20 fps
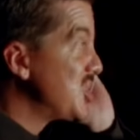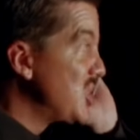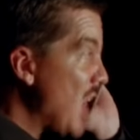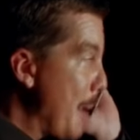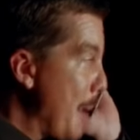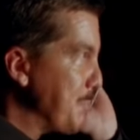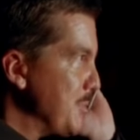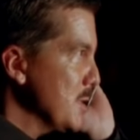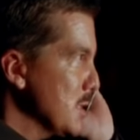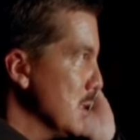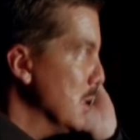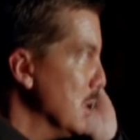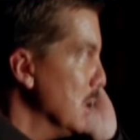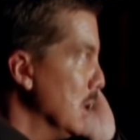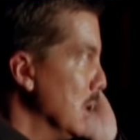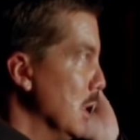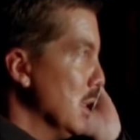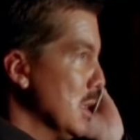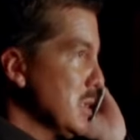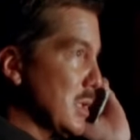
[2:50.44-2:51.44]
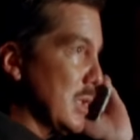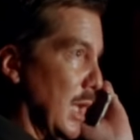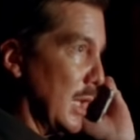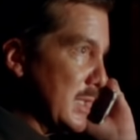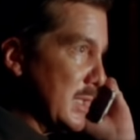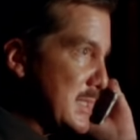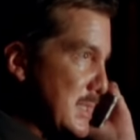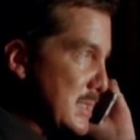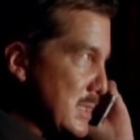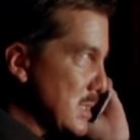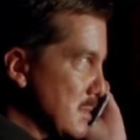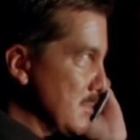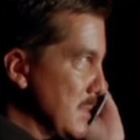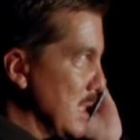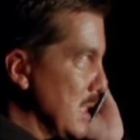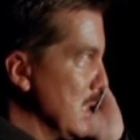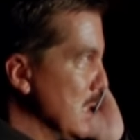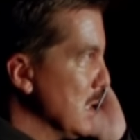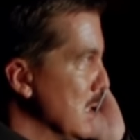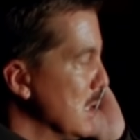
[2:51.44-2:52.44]
Stop! You're not listening to
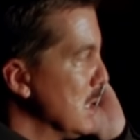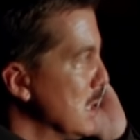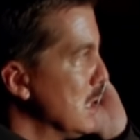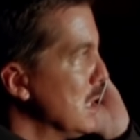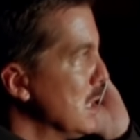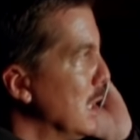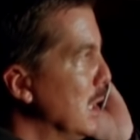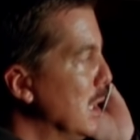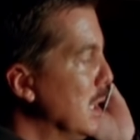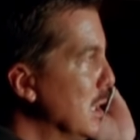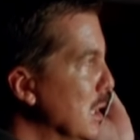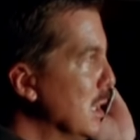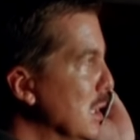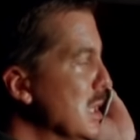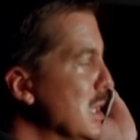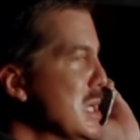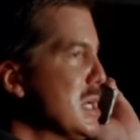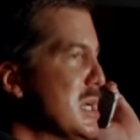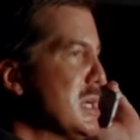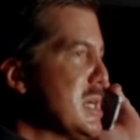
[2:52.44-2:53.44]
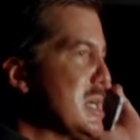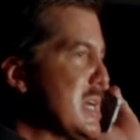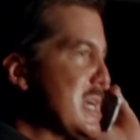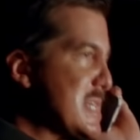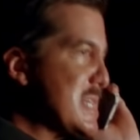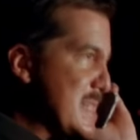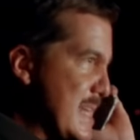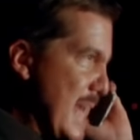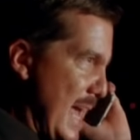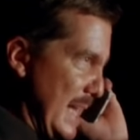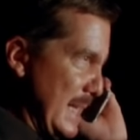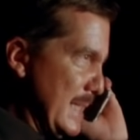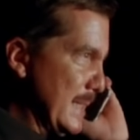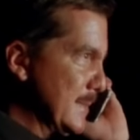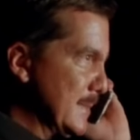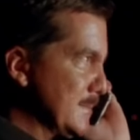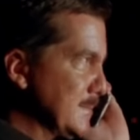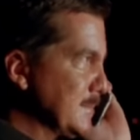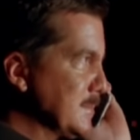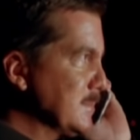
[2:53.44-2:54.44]
me. He's dead.